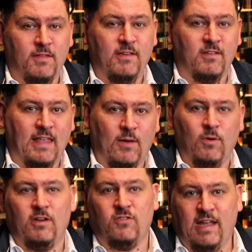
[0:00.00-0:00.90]
Things like that
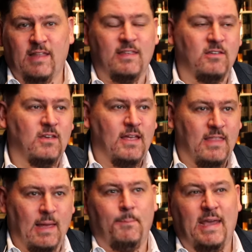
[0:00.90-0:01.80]
where you used to get these
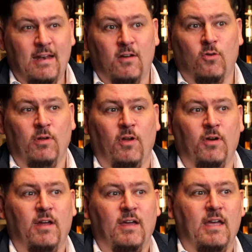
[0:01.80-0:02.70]
that peanut Ormo.